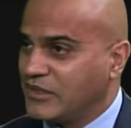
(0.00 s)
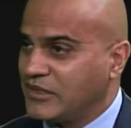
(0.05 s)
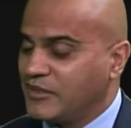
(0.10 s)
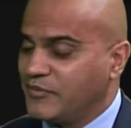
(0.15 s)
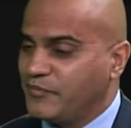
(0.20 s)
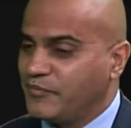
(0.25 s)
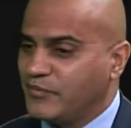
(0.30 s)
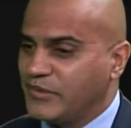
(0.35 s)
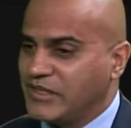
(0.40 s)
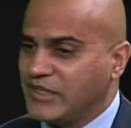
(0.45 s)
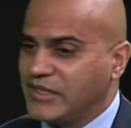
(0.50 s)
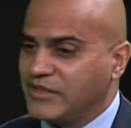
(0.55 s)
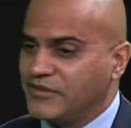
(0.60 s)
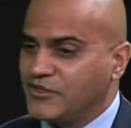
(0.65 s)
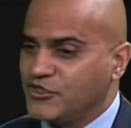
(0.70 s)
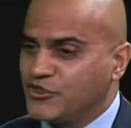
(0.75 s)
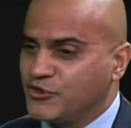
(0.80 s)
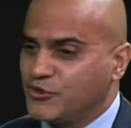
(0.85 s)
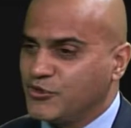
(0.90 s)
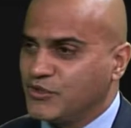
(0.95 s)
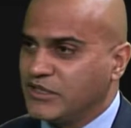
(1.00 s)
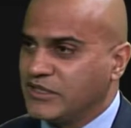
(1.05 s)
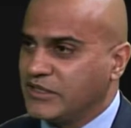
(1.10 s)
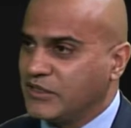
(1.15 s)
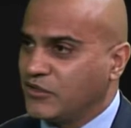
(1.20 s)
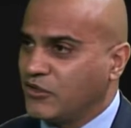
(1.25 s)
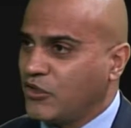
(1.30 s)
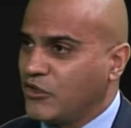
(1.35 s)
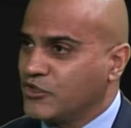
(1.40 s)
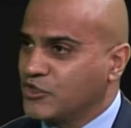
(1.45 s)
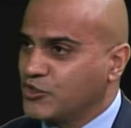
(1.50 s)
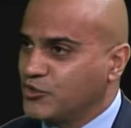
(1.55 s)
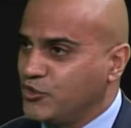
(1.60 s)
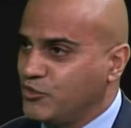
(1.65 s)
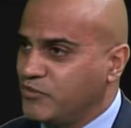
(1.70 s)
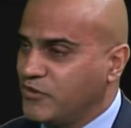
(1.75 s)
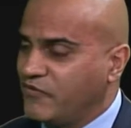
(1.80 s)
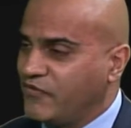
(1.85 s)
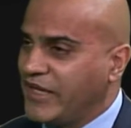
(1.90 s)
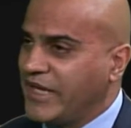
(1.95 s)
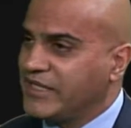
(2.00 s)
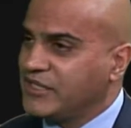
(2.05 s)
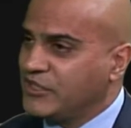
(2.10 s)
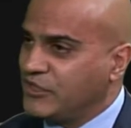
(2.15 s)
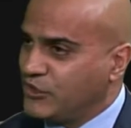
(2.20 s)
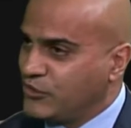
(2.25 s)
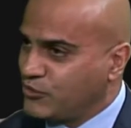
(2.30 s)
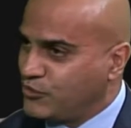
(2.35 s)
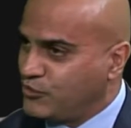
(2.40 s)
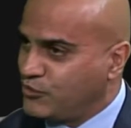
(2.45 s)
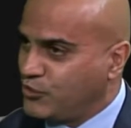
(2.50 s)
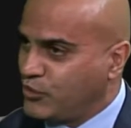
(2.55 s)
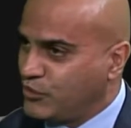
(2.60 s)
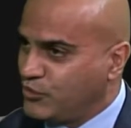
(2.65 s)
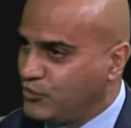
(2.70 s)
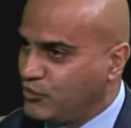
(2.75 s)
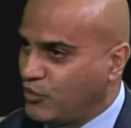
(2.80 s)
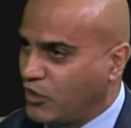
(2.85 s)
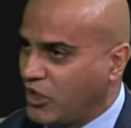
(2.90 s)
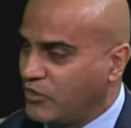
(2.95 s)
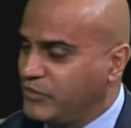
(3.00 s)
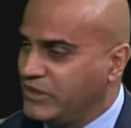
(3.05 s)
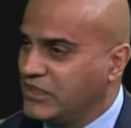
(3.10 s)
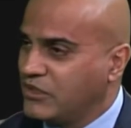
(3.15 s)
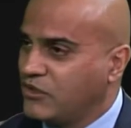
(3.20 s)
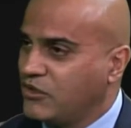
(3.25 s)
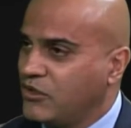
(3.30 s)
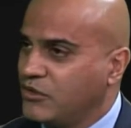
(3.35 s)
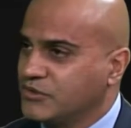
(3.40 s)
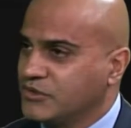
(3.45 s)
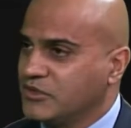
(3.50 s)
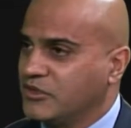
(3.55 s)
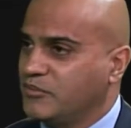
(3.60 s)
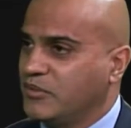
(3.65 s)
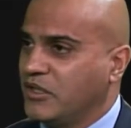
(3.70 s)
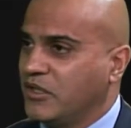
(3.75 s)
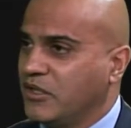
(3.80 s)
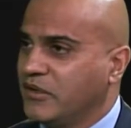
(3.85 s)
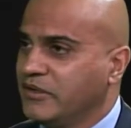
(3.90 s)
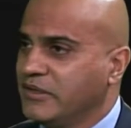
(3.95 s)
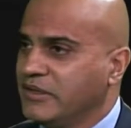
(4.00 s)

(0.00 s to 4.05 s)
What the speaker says: And there's usually a large group of that year who are being called to the bar,